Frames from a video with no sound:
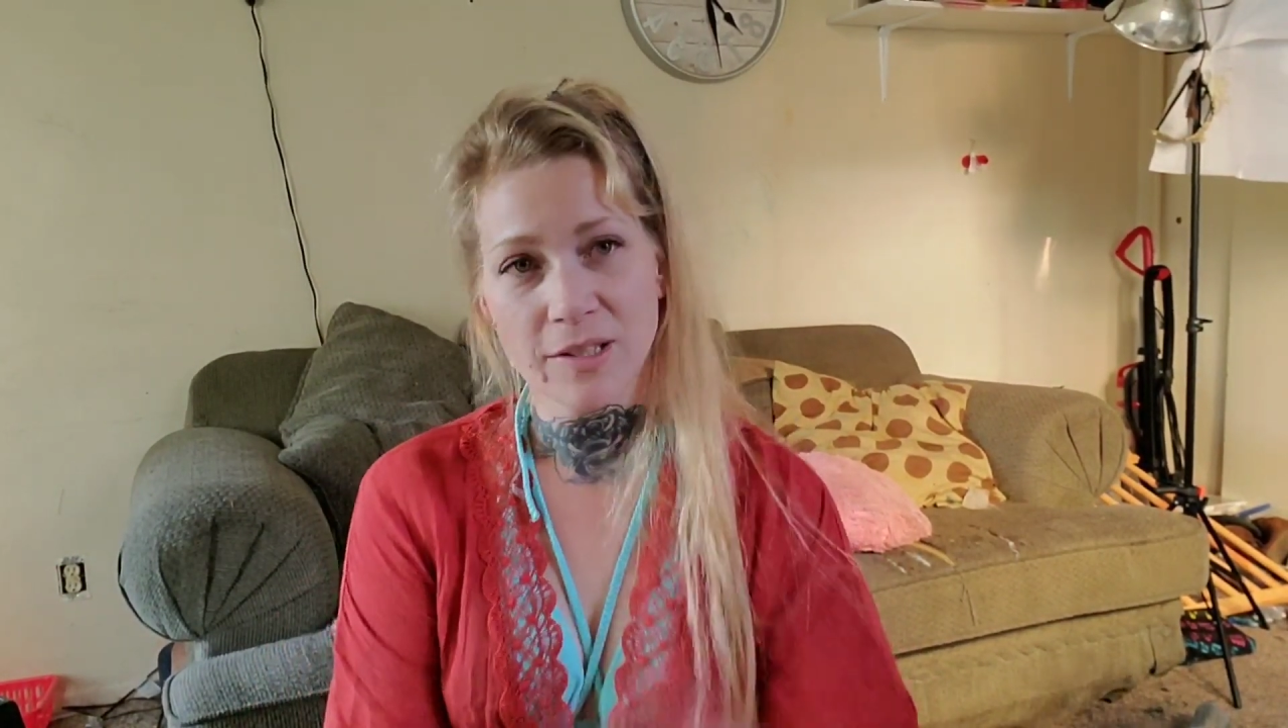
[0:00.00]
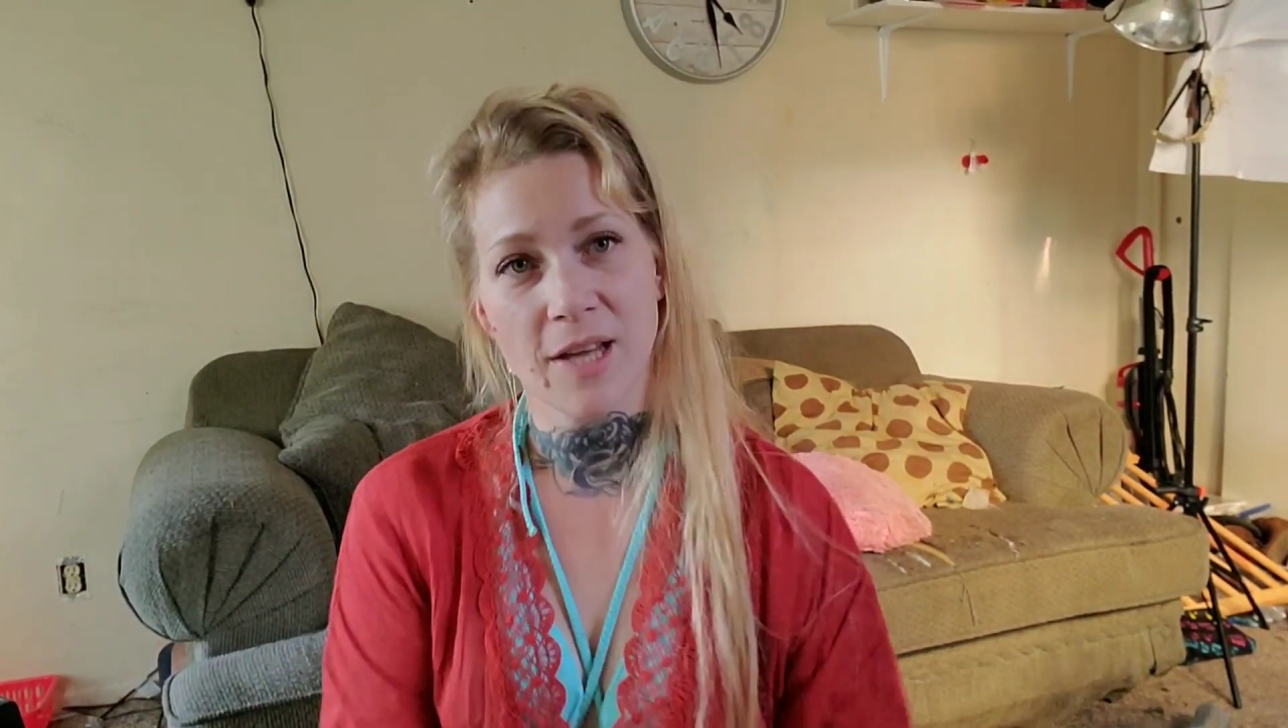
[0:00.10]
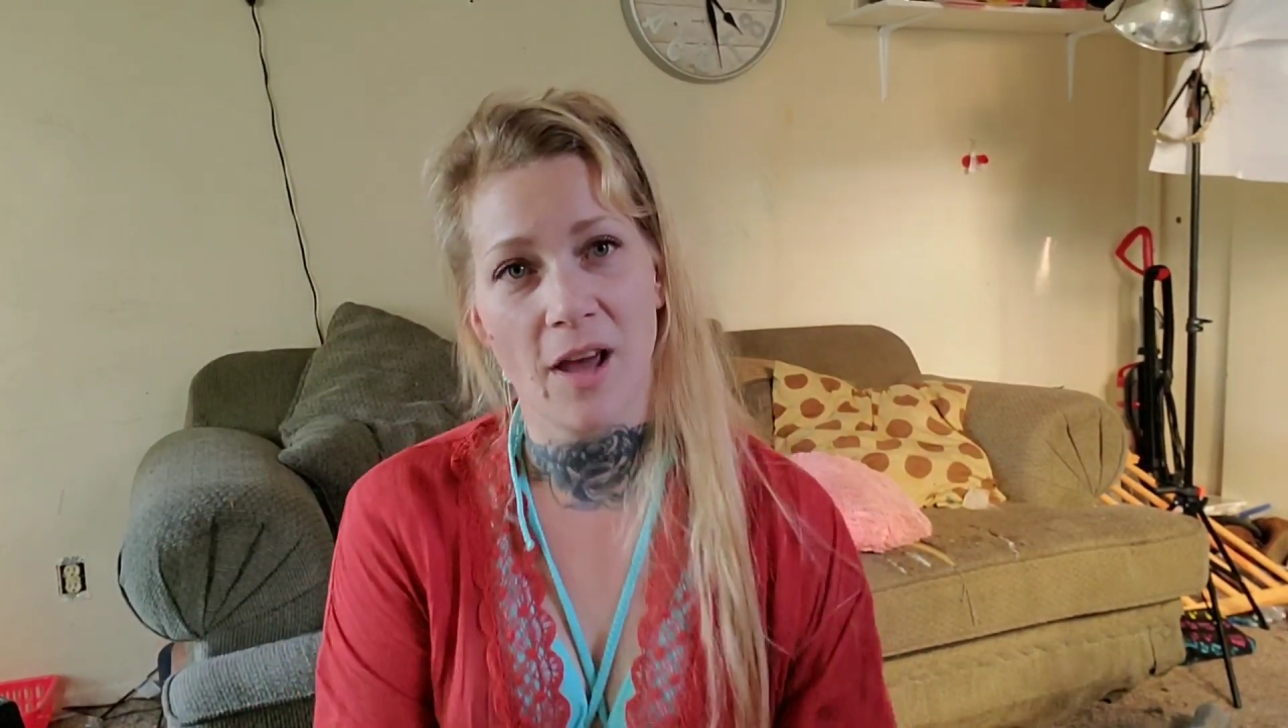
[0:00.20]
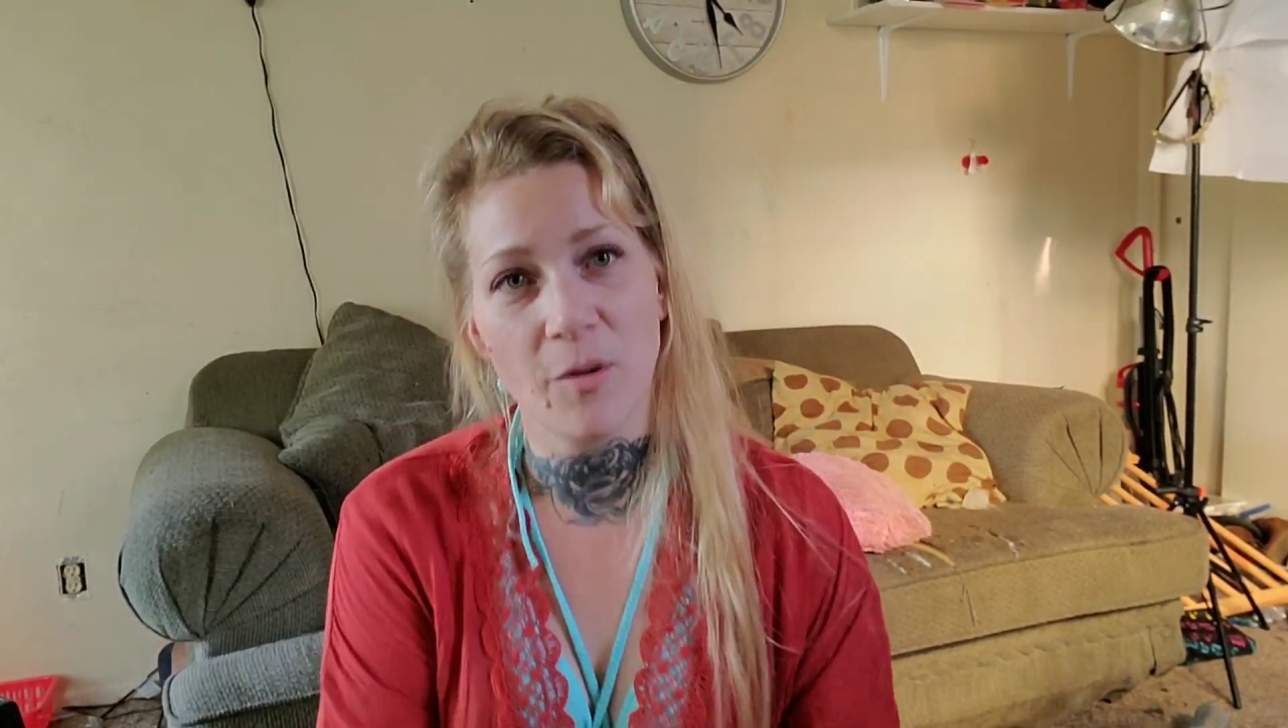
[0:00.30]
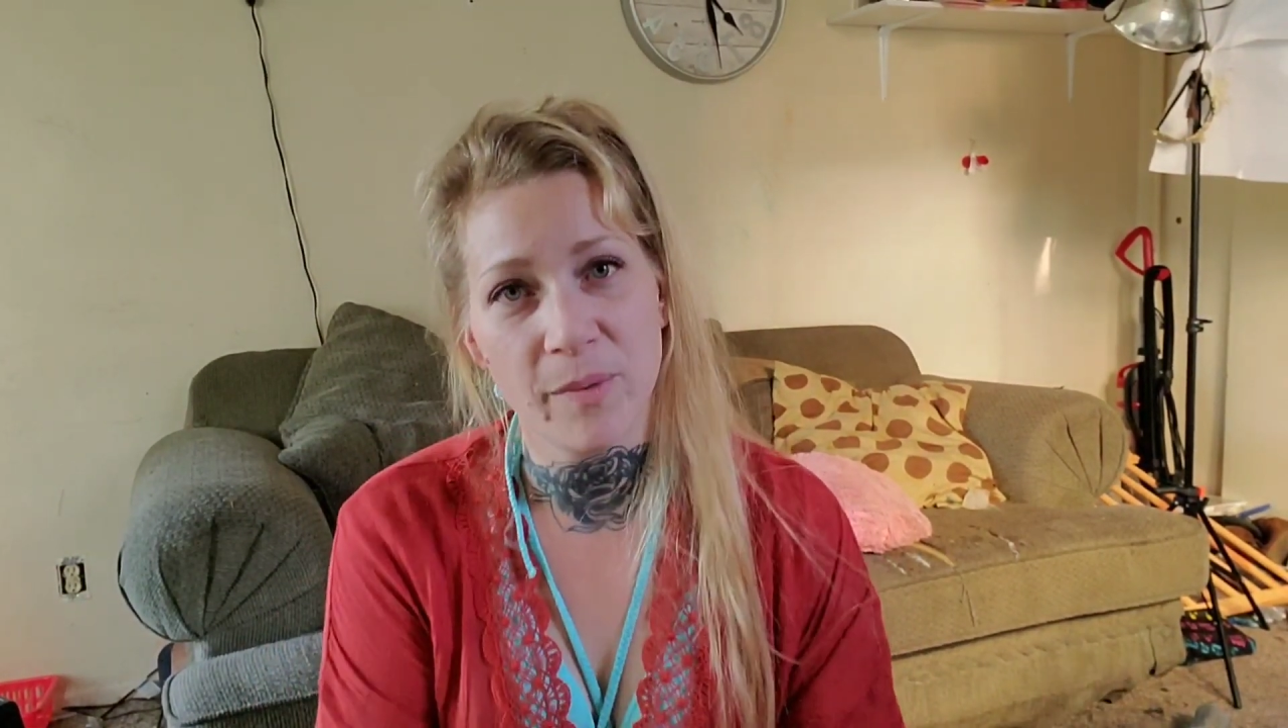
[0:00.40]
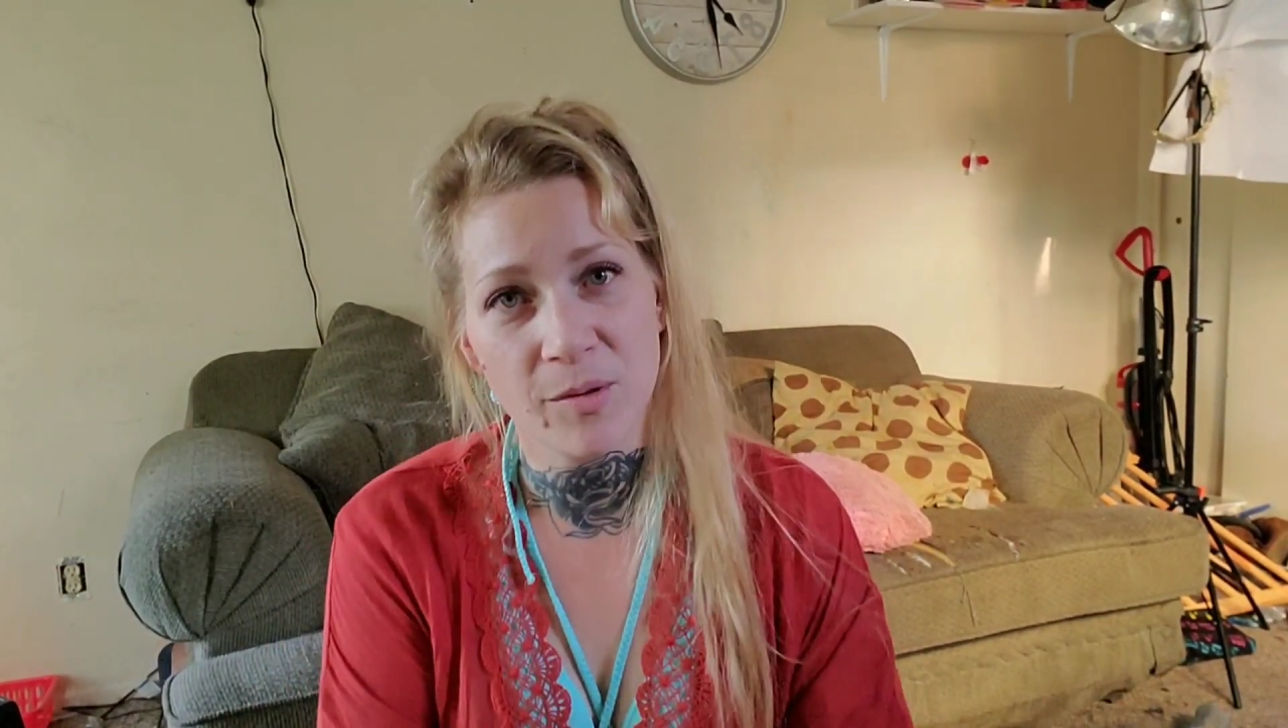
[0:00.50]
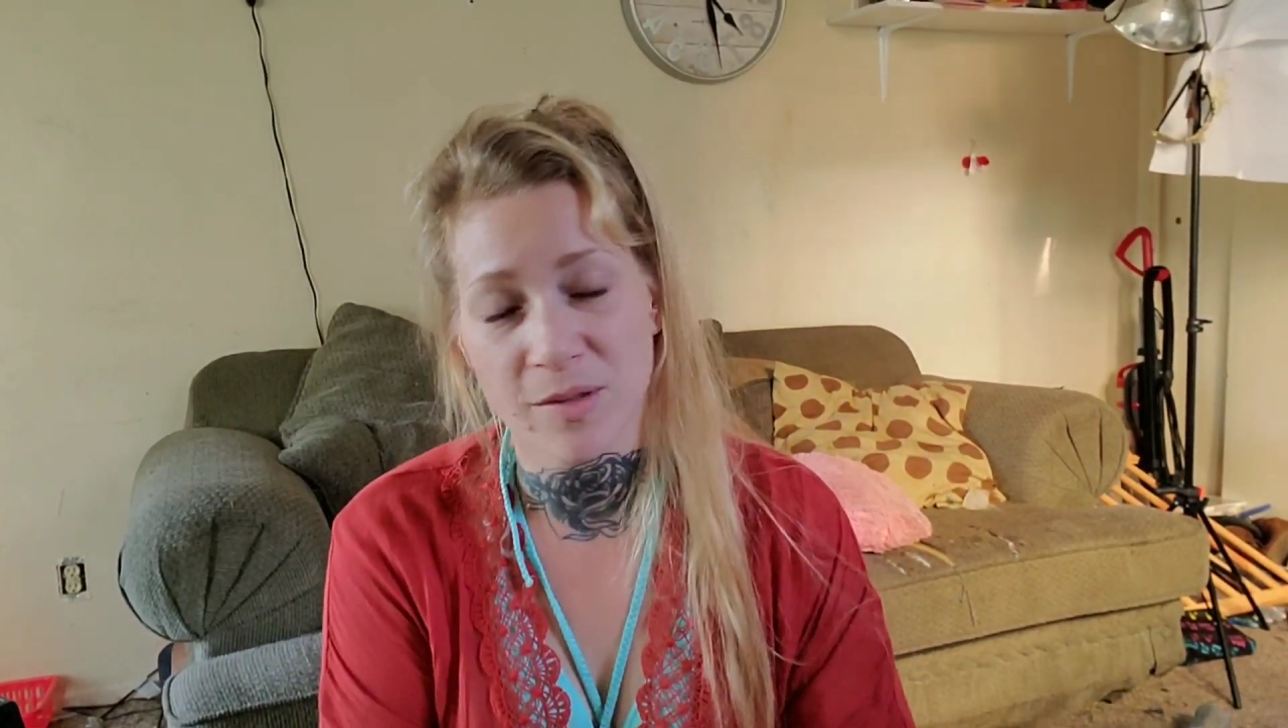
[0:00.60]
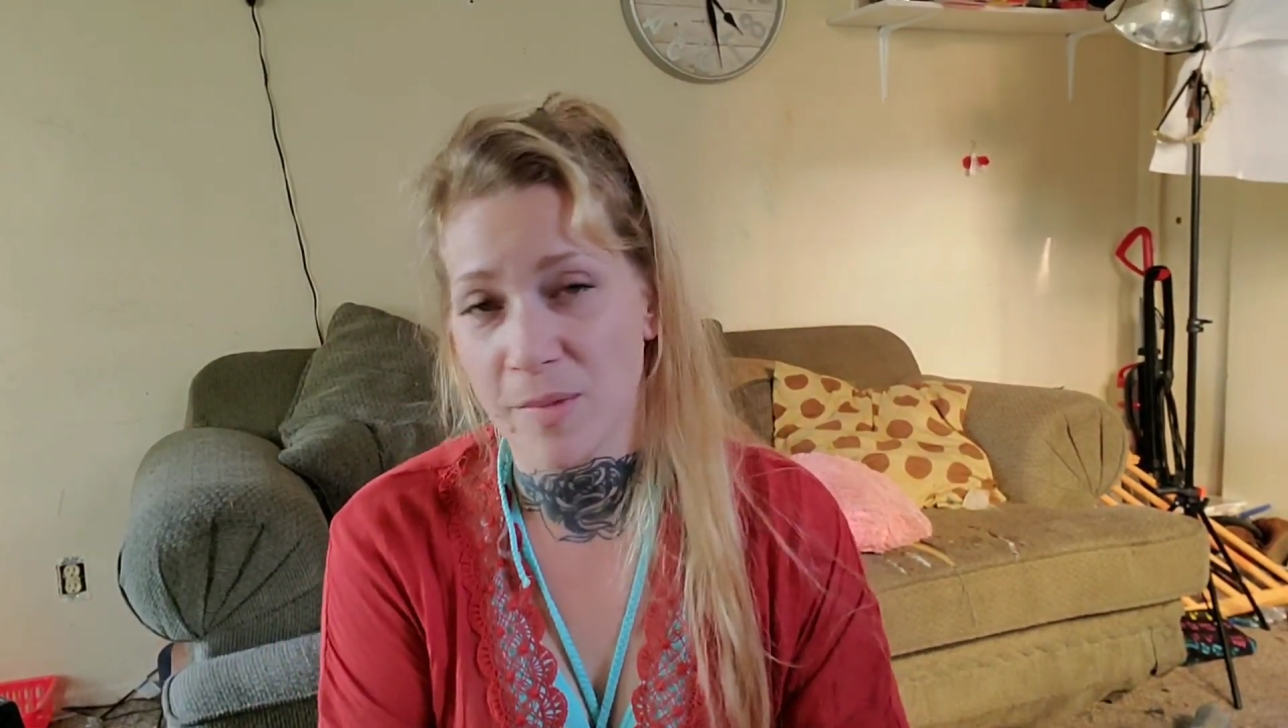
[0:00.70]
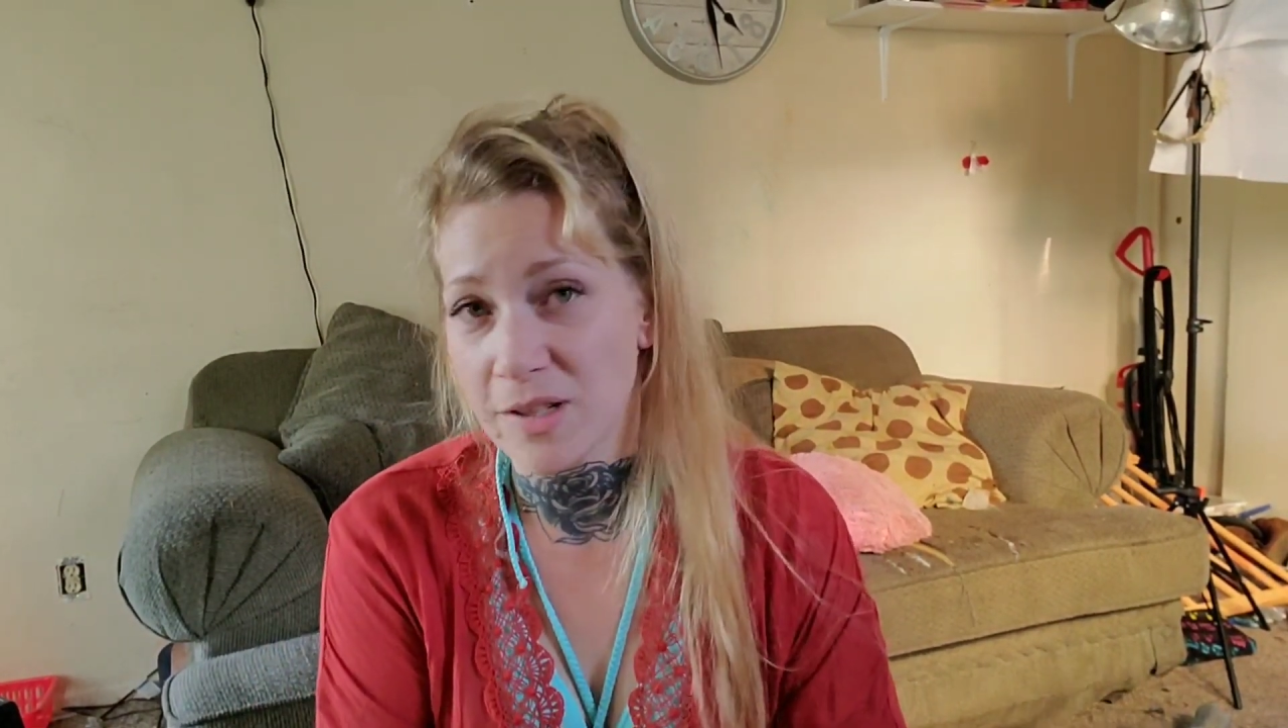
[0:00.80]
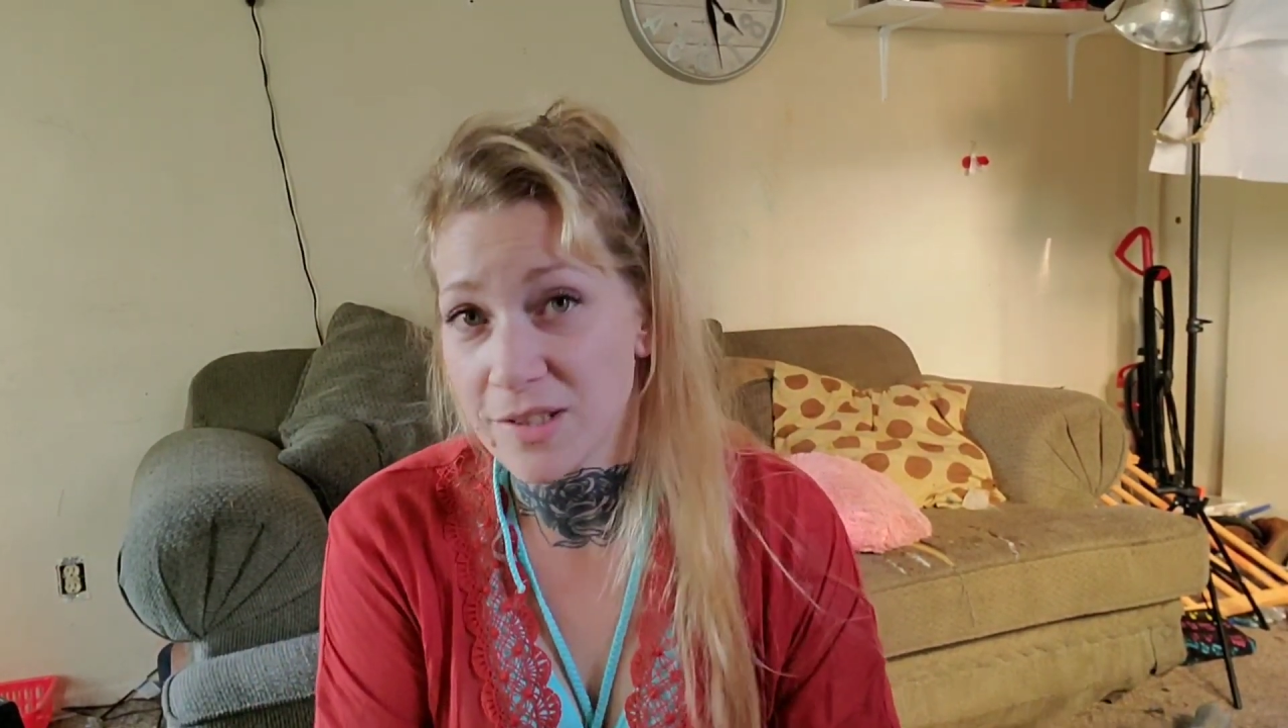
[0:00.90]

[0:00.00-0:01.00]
to help you as much